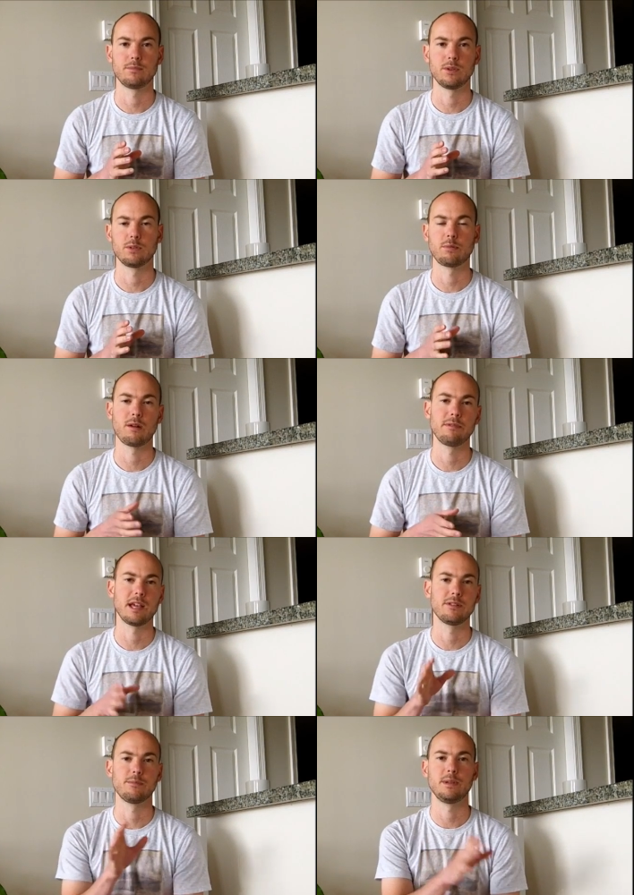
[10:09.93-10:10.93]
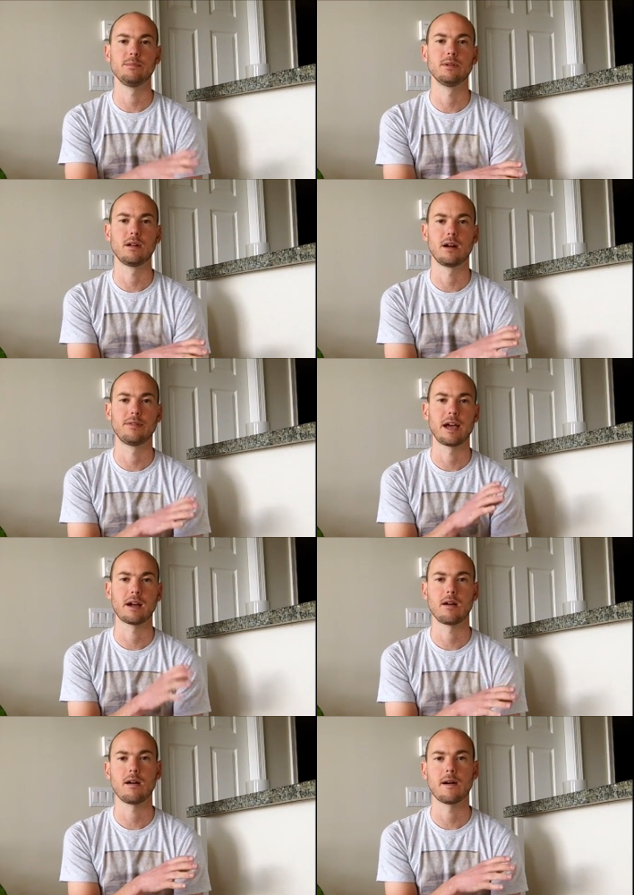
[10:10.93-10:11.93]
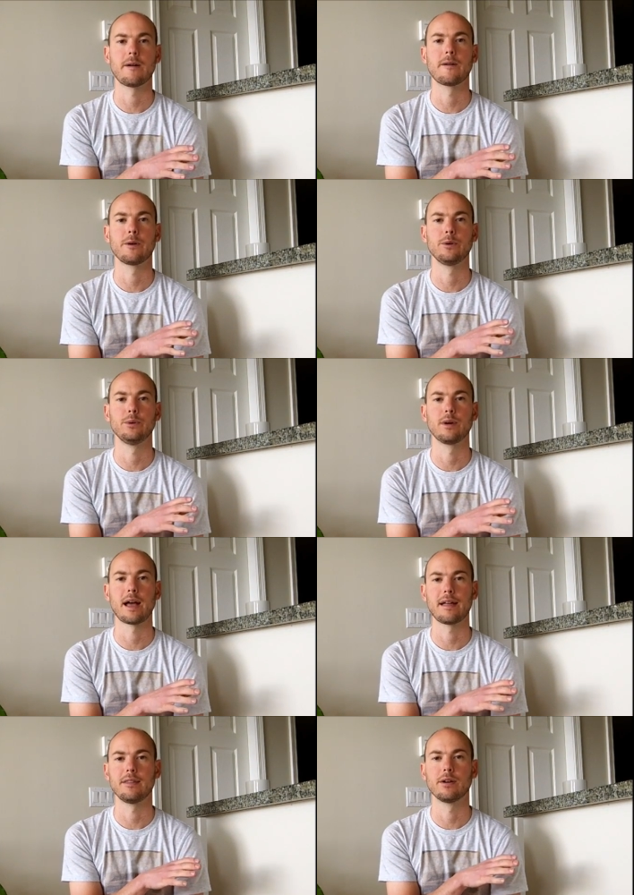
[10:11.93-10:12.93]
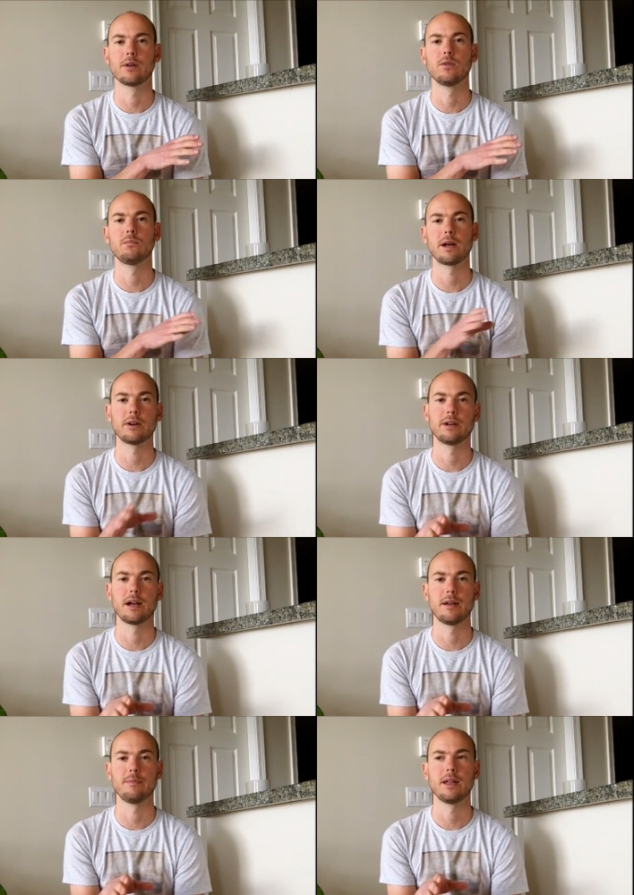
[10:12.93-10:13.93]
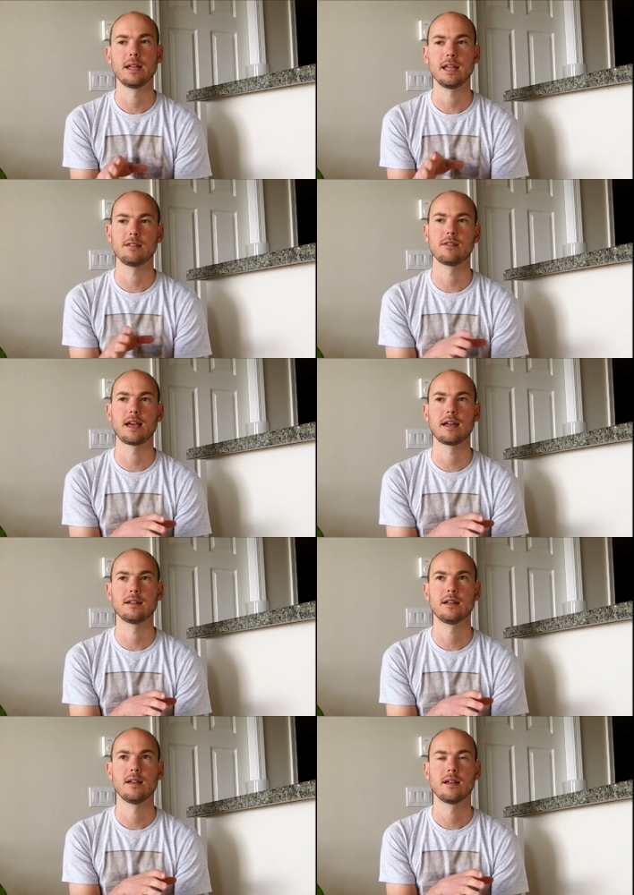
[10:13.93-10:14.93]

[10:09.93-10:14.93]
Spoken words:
there was probably other people on that car who had their own paradigm, in that